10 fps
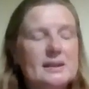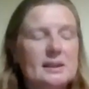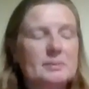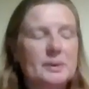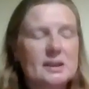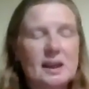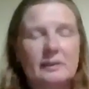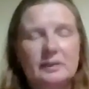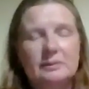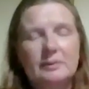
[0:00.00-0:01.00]
the 6 by
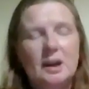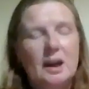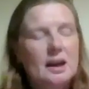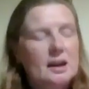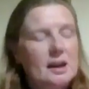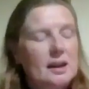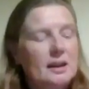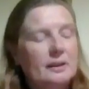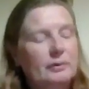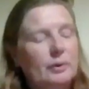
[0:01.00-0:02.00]
7.
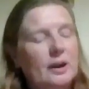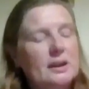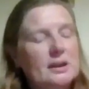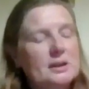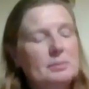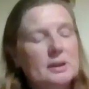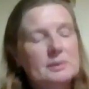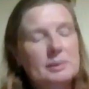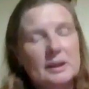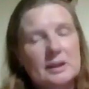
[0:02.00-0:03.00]
Therefore, I need to
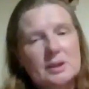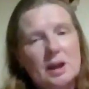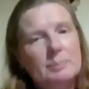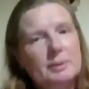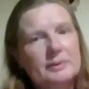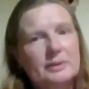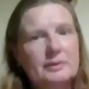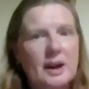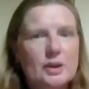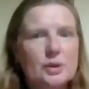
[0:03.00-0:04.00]
multiply the top of the
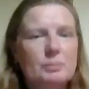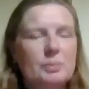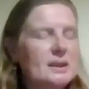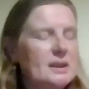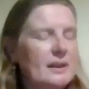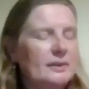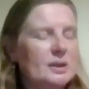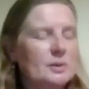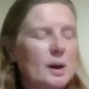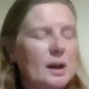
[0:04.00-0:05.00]
fraction by 7
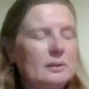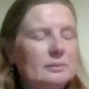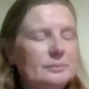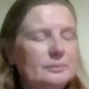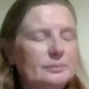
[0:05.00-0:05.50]
as well.